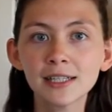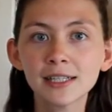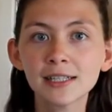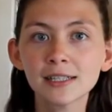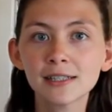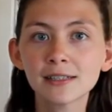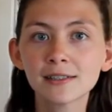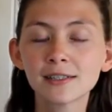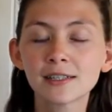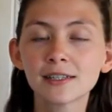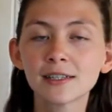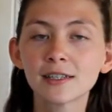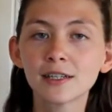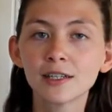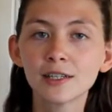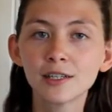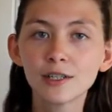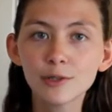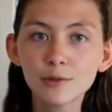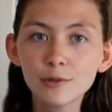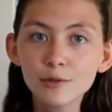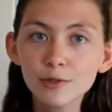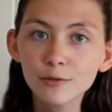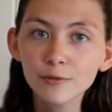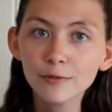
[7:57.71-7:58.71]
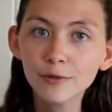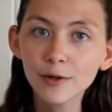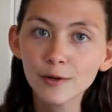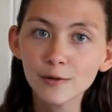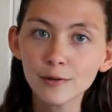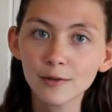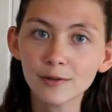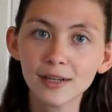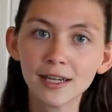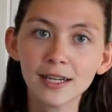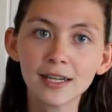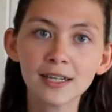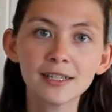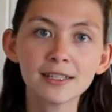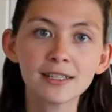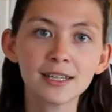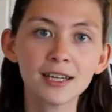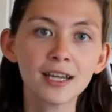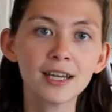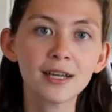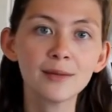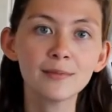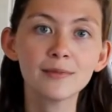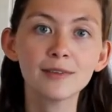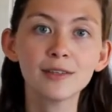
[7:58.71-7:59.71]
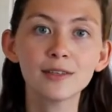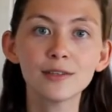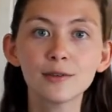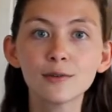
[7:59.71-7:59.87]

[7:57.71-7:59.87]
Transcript: least, use your vote. Anytime